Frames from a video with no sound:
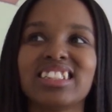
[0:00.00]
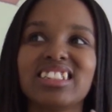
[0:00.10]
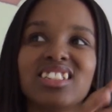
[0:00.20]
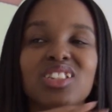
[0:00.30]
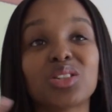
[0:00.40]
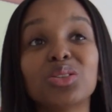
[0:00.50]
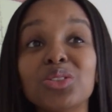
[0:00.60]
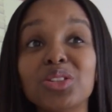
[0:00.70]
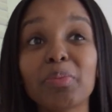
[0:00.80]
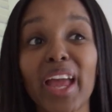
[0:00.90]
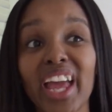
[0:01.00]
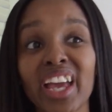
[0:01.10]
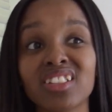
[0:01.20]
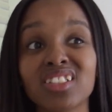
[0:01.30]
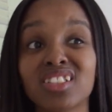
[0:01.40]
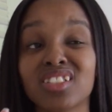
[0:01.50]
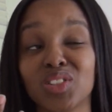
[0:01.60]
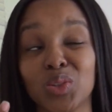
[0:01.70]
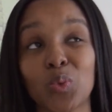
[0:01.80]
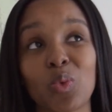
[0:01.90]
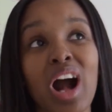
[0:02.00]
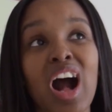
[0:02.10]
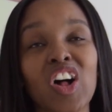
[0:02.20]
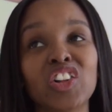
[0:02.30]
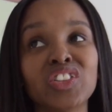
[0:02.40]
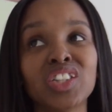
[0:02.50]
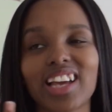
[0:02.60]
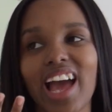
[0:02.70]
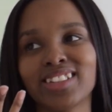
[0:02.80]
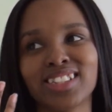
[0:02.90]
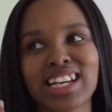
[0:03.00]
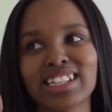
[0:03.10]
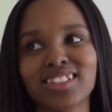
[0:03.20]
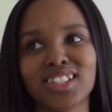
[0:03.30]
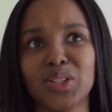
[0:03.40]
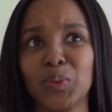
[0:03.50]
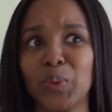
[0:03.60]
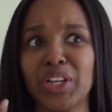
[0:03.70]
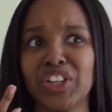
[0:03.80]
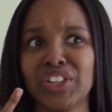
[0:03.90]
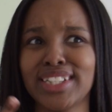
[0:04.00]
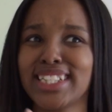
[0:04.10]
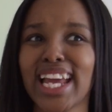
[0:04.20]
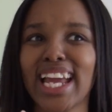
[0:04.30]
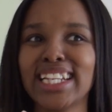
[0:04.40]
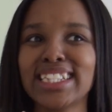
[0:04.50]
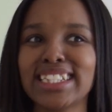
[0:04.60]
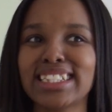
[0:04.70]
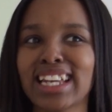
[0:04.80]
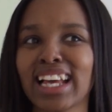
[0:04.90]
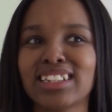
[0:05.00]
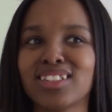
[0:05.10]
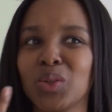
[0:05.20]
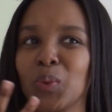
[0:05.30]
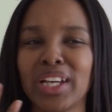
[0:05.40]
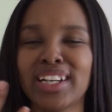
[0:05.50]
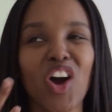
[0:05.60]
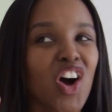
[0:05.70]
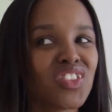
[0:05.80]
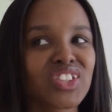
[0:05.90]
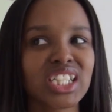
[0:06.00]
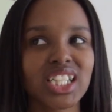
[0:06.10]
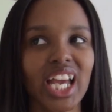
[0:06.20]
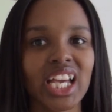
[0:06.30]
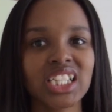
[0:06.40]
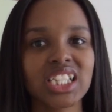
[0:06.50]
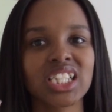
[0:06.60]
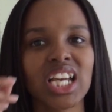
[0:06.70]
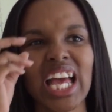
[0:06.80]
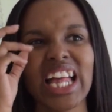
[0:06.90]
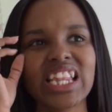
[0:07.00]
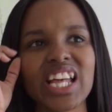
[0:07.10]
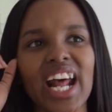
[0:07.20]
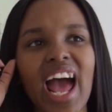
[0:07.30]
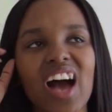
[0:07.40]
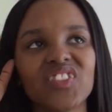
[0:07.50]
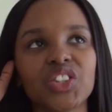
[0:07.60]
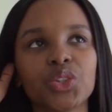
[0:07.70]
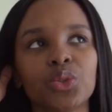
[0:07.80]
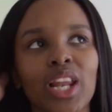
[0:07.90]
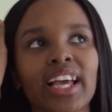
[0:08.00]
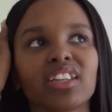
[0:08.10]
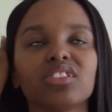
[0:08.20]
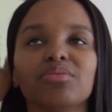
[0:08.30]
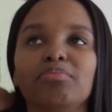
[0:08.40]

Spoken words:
the toothpaste as well has like this weird taste, like this weird aftertaste that I have to like